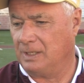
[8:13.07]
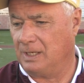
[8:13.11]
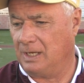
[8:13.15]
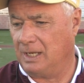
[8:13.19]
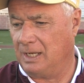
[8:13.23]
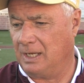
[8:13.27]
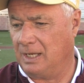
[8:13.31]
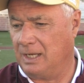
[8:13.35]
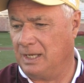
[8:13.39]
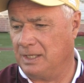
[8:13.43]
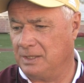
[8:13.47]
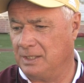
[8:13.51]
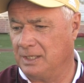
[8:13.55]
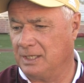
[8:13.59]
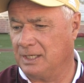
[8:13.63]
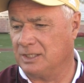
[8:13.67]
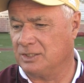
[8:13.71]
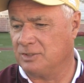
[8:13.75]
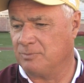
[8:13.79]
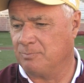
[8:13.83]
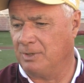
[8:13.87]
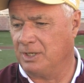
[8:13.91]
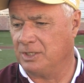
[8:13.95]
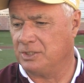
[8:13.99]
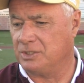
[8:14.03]
I think
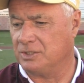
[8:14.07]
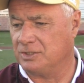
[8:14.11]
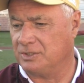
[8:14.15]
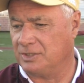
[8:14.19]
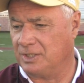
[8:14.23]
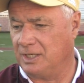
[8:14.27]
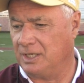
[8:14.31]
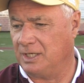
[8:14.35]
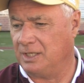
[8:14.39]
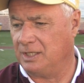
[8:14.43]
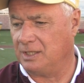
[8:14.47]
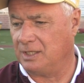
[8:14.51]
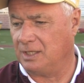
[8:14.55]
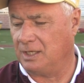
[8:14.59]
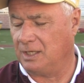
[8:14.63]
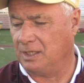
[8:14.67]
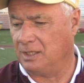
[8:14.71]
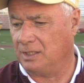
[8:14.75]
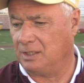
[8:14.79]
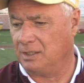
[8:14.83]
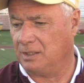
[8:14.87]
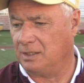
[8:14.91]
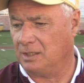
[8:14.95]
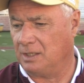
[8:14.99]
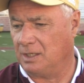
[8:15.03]
as much as
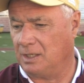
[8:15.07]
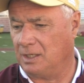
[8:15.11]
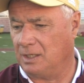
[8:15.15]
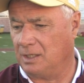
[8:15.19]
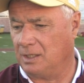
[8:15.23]
anything,